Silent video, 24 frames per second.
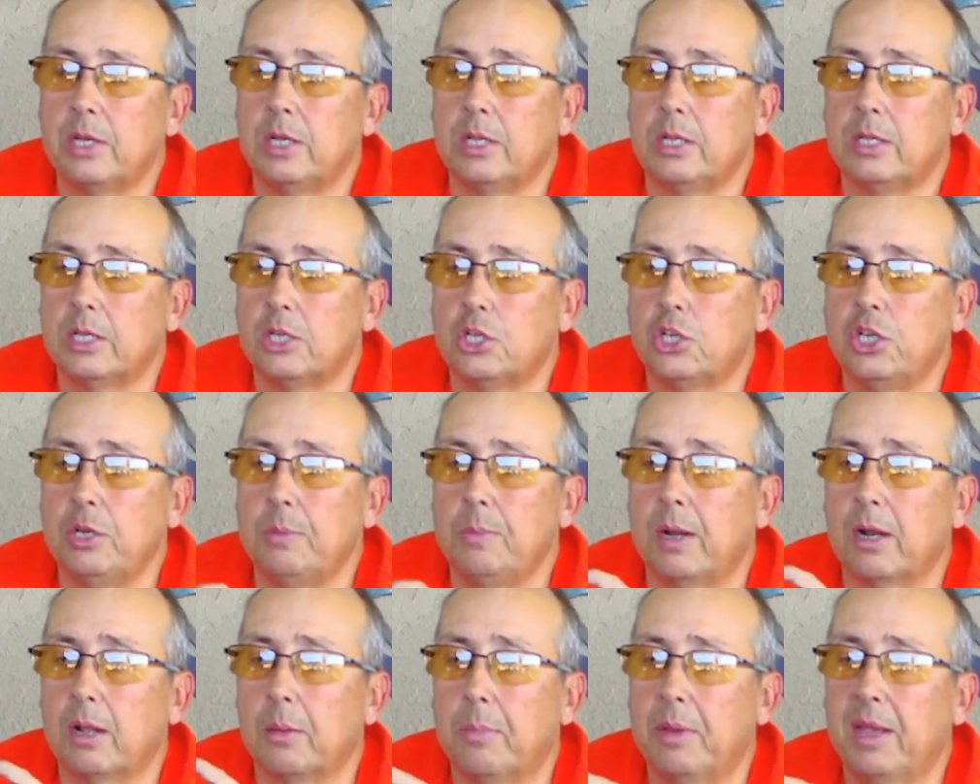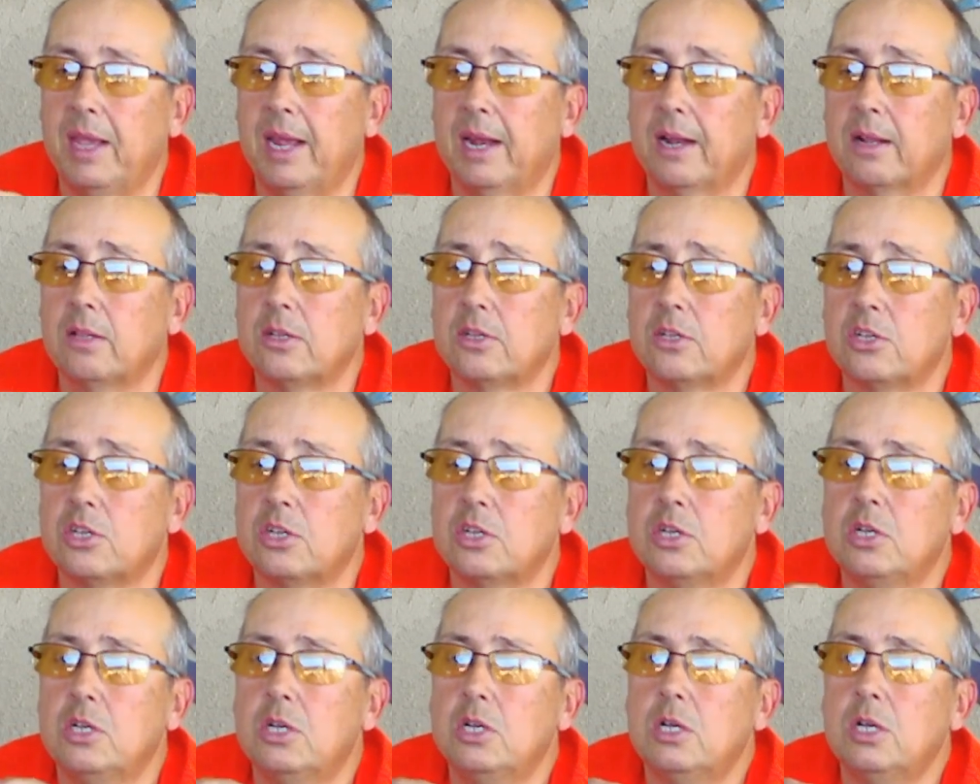sheet metal panels,
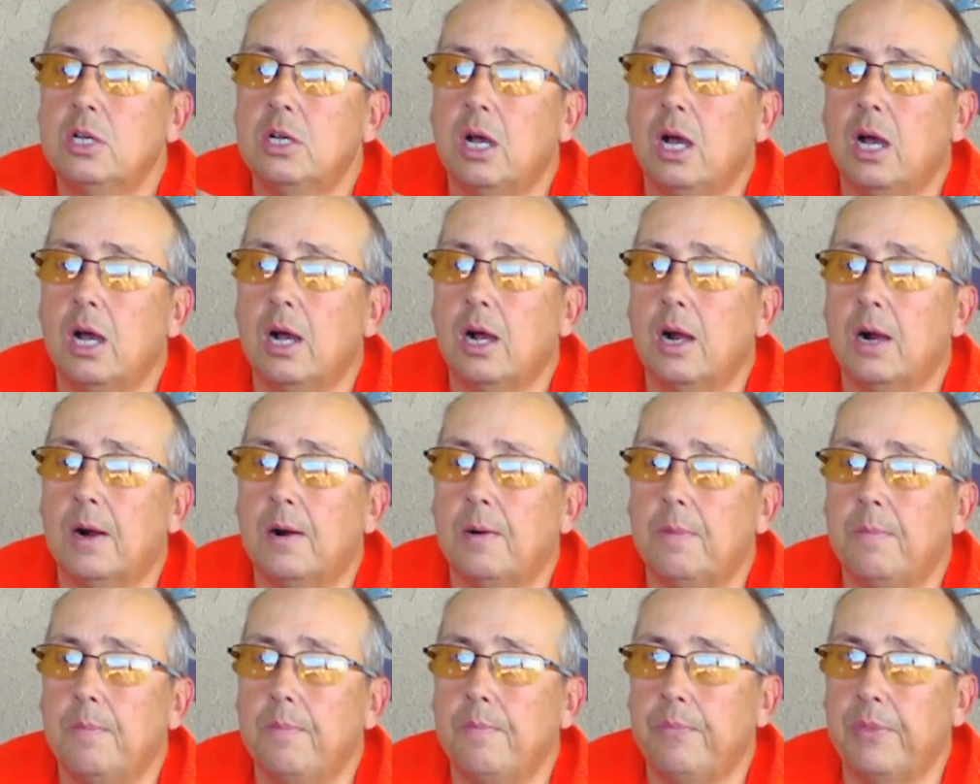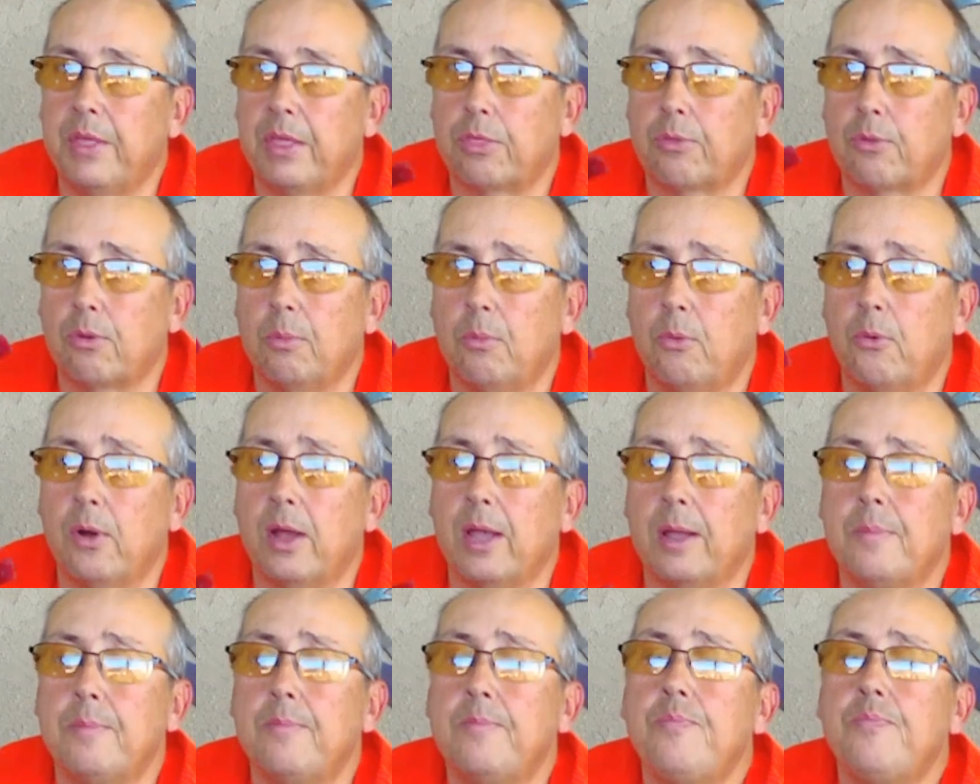they throw them away.
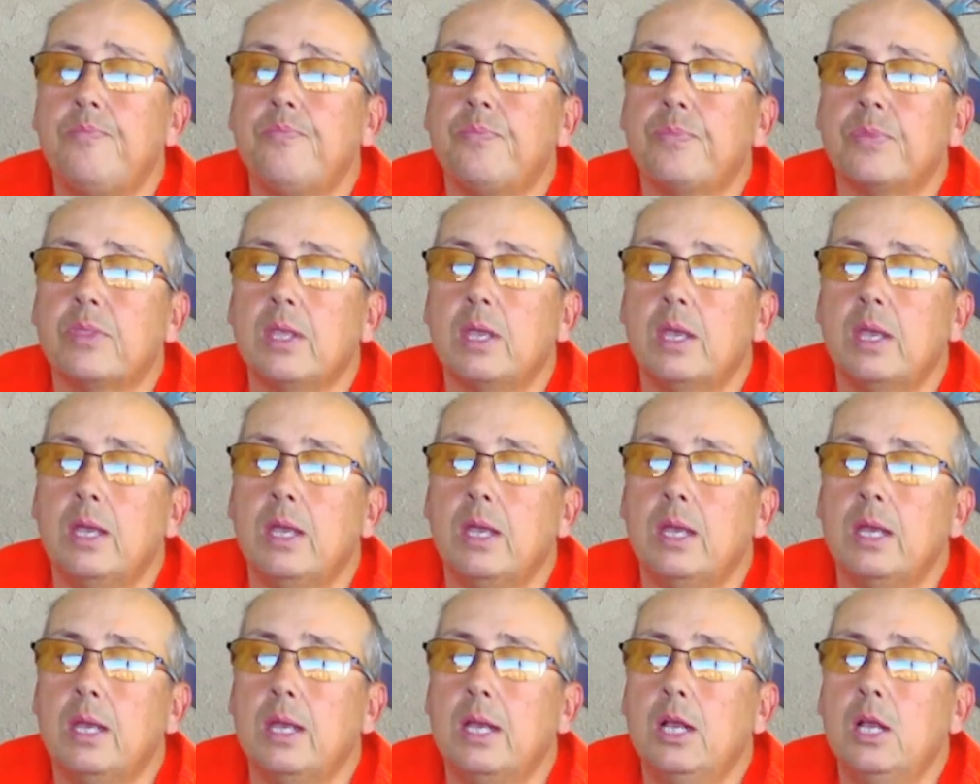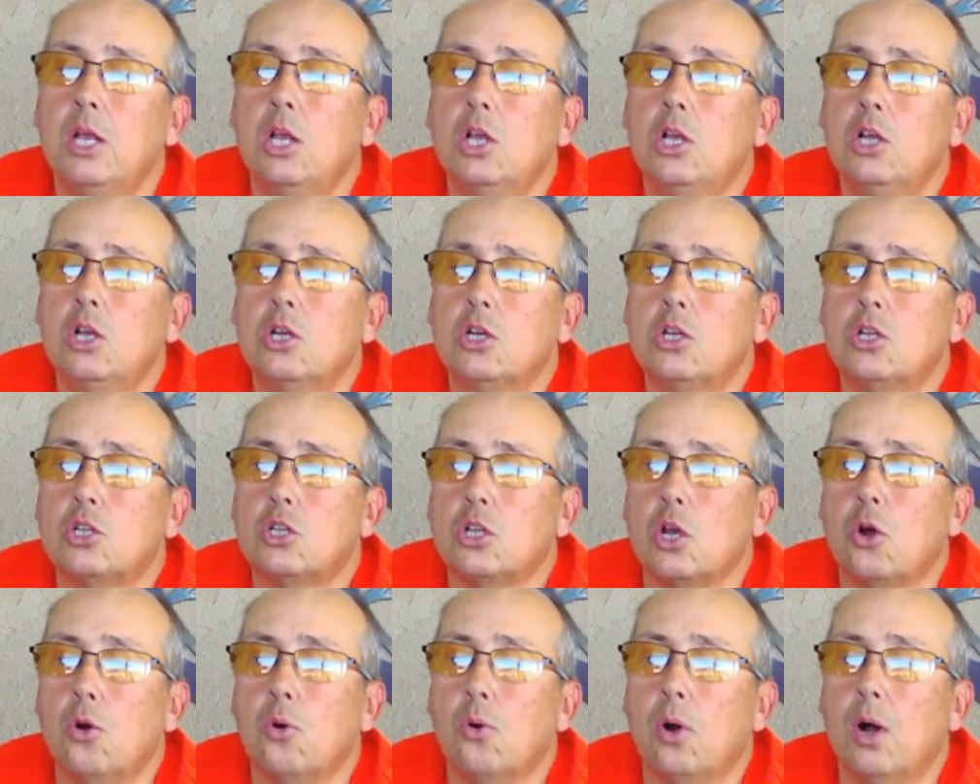
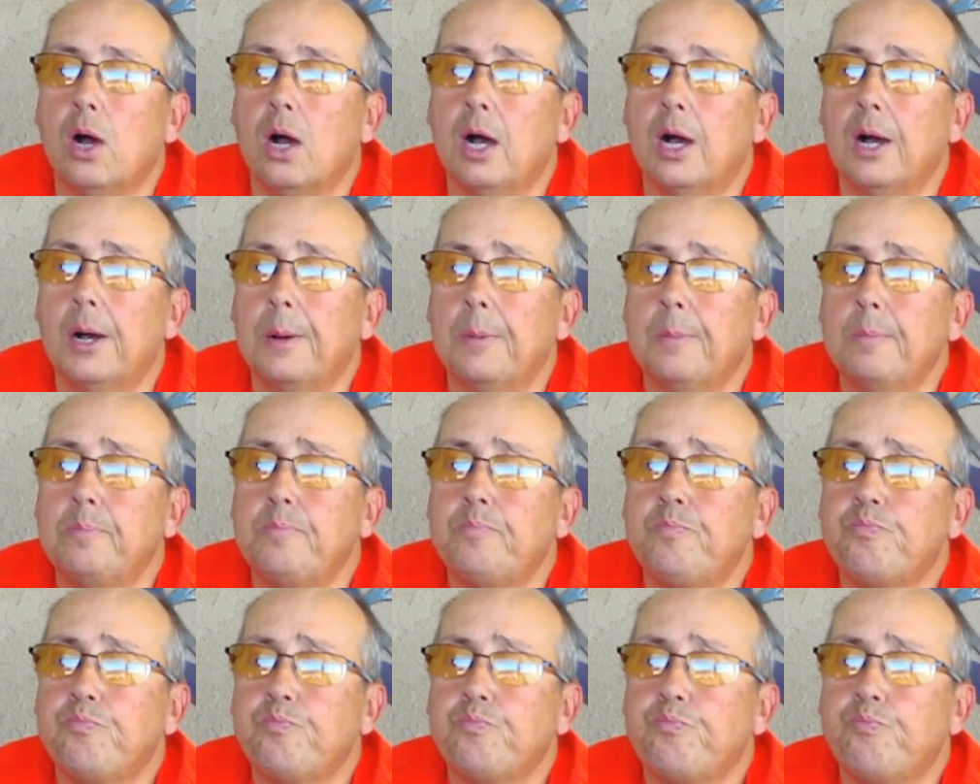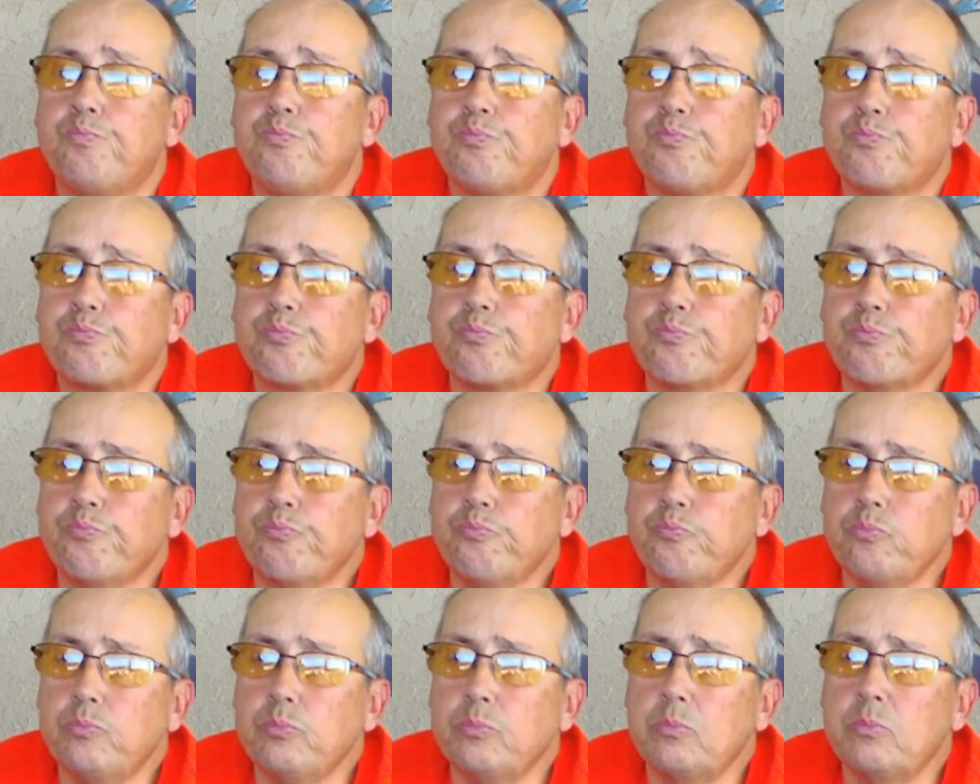So
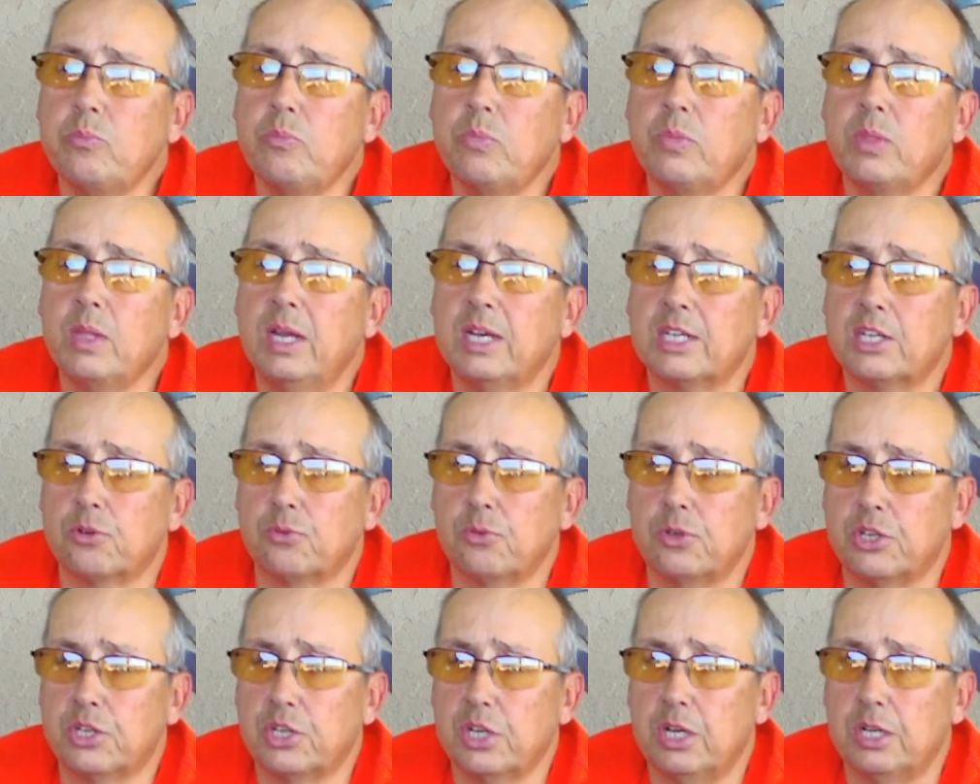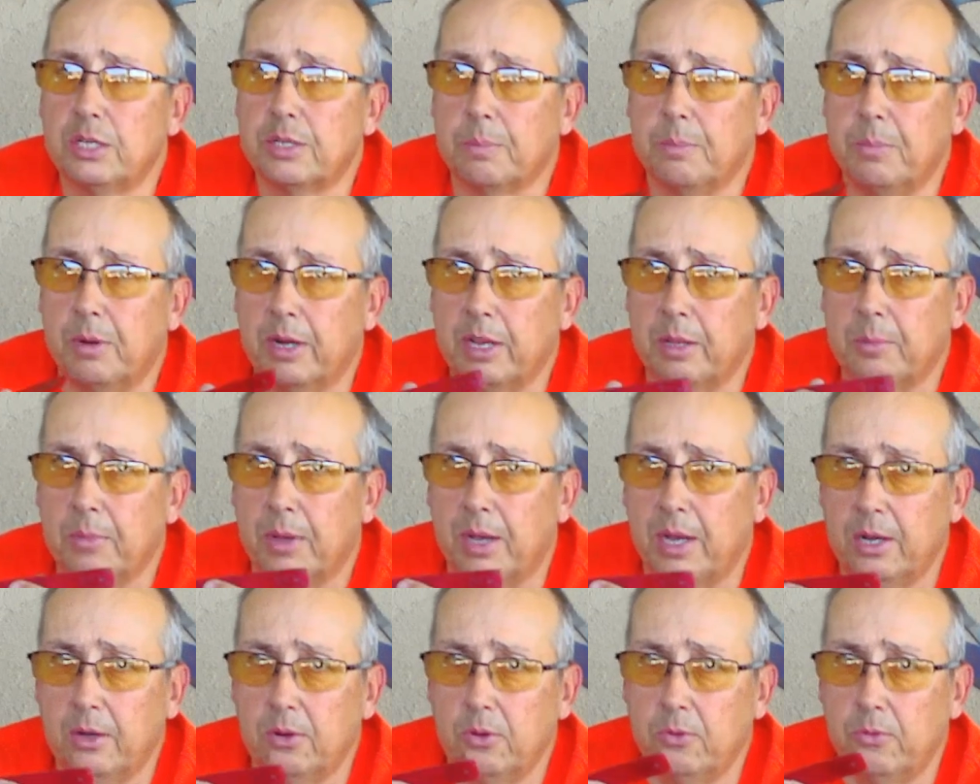as a result, a buddy of
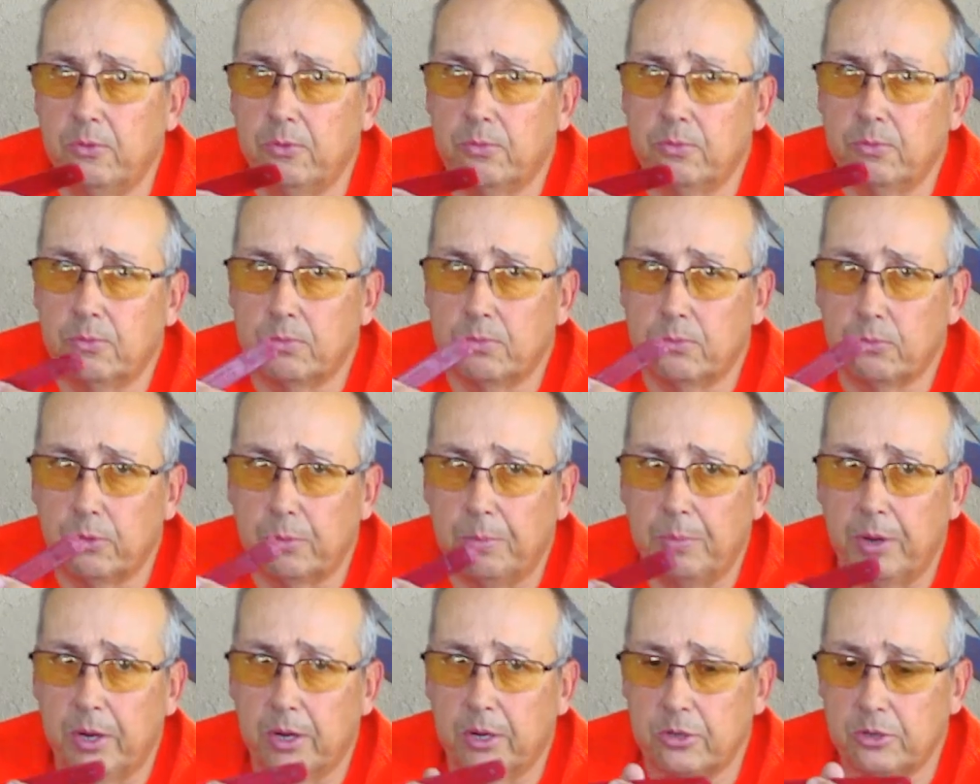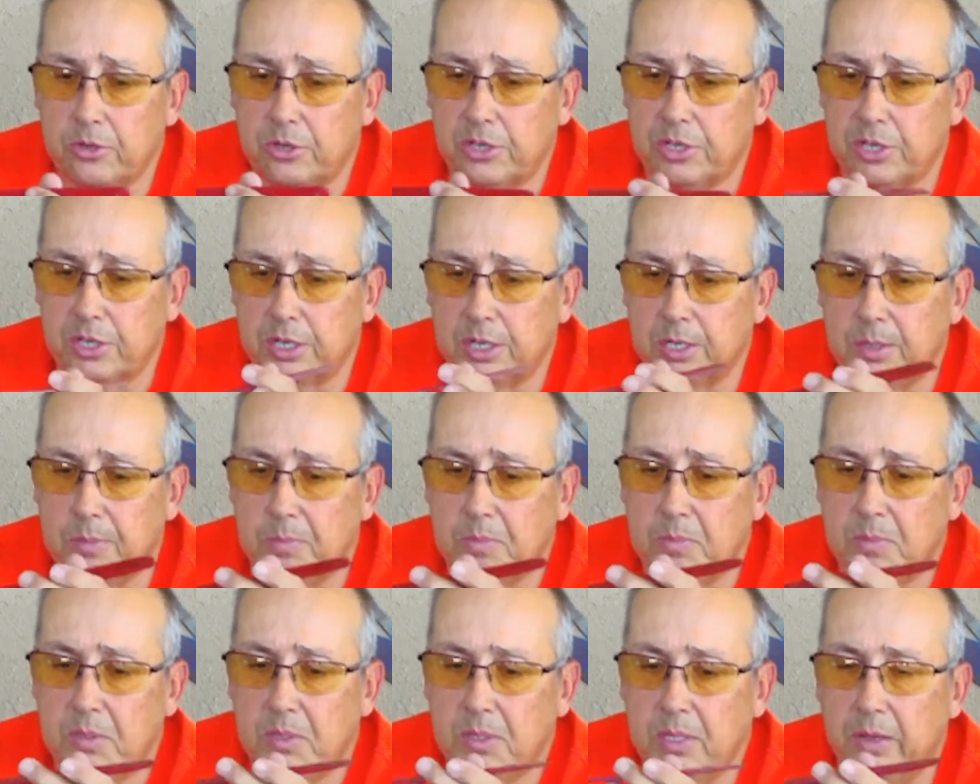mine who repairs
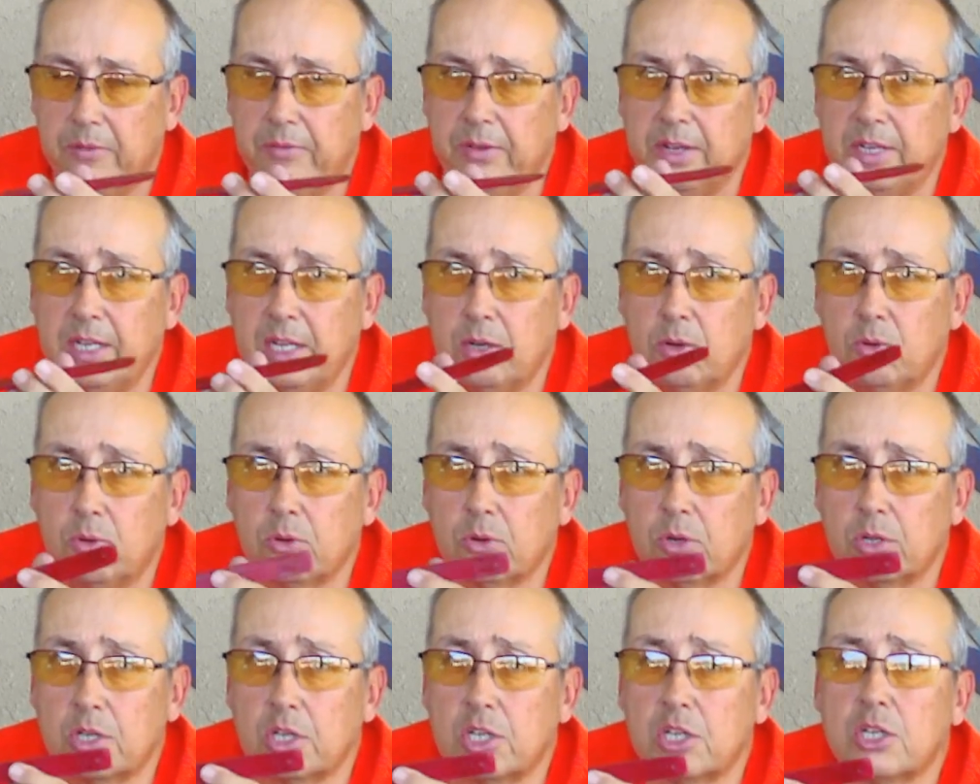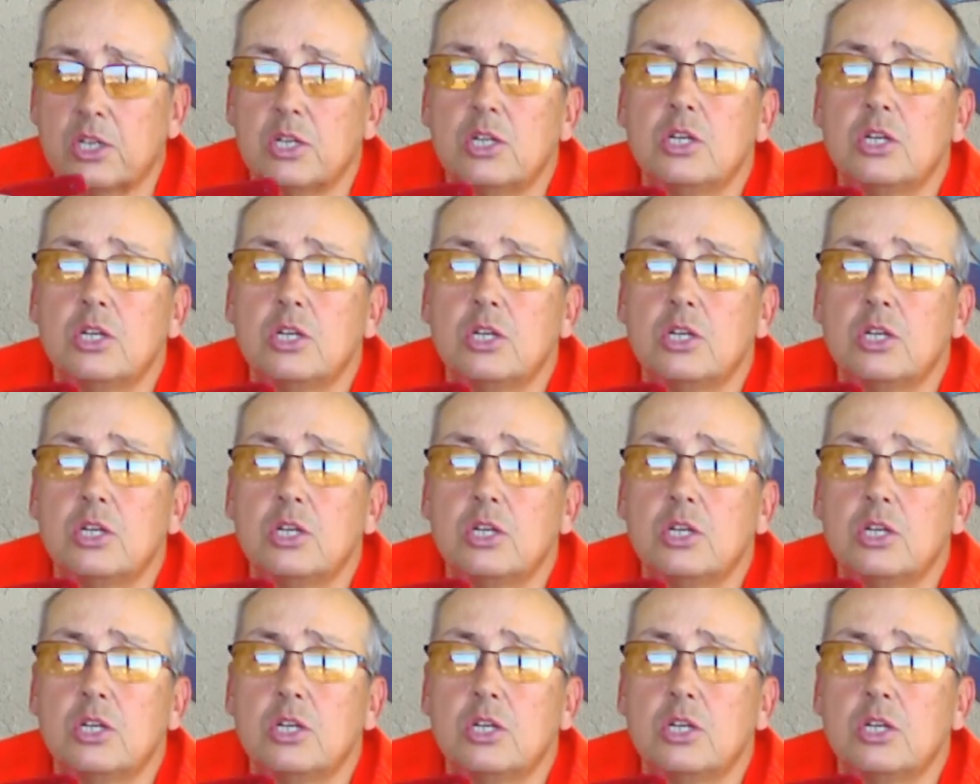F-18 Hornets